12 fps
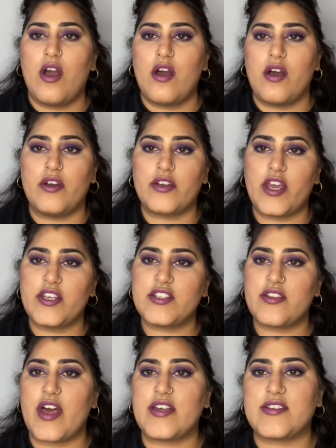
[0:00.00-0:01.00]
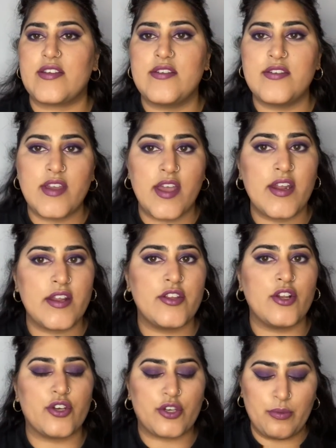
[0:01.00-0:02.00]
Okay, so that's nearly
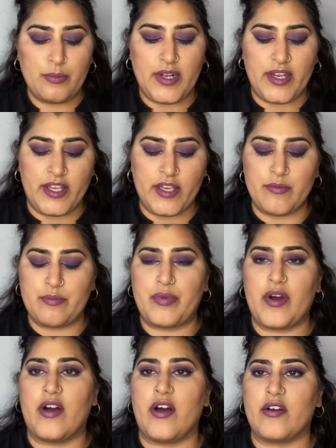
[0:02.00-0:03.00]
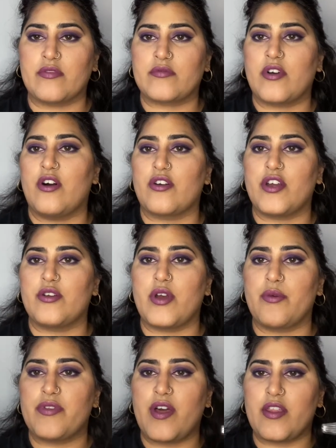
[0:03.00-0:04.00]
the look complete, but can't go
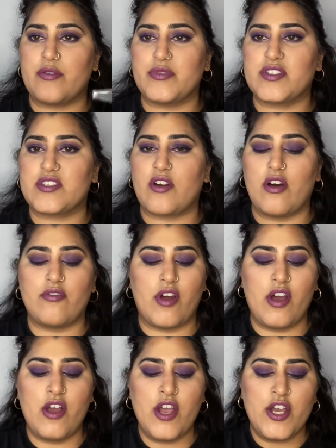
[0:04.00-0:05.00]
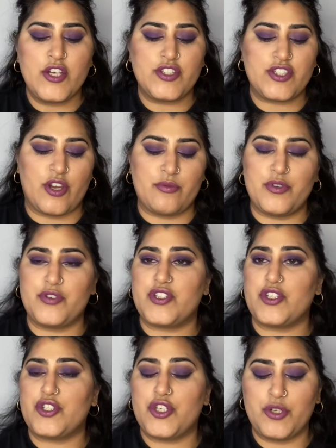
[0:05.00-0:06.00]
anywhere without the mascara. So I'm
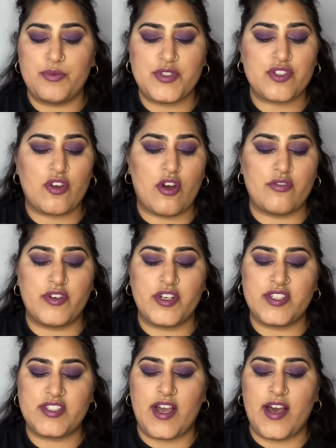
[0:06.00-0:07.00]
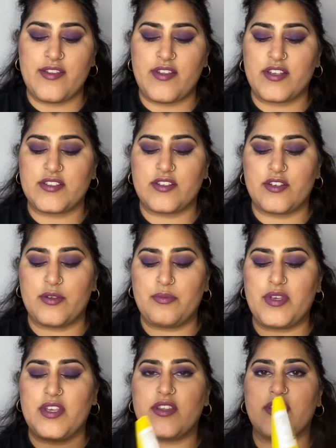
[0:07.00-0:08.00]
using two mascaras, and that's going to
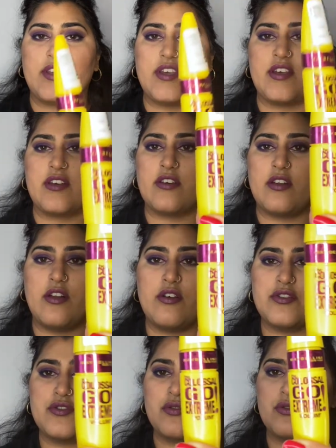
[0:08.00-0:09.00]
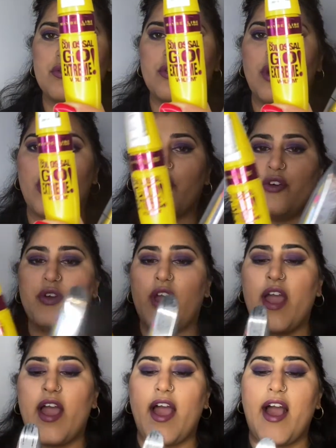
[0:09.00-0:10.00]
be the Colossal Go
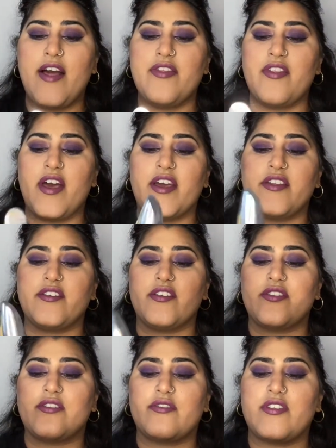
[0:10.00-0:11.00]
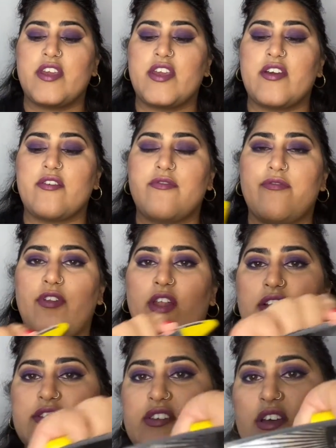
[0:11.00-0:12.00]
and then the
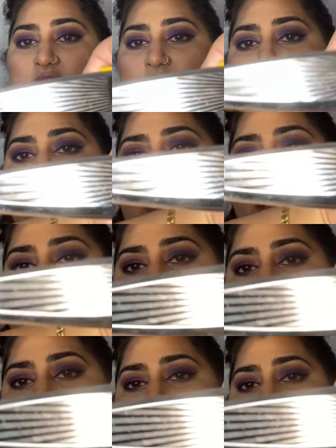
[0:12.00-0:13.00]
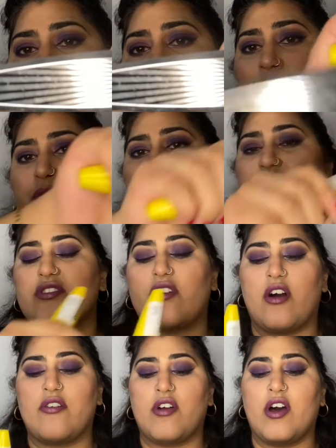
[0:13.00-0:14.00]
Flutter Lash
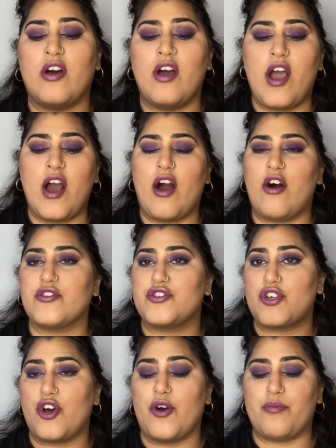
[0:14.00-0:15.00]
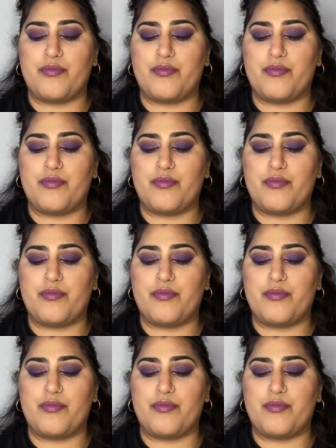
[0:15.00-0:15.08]
Mascara on top.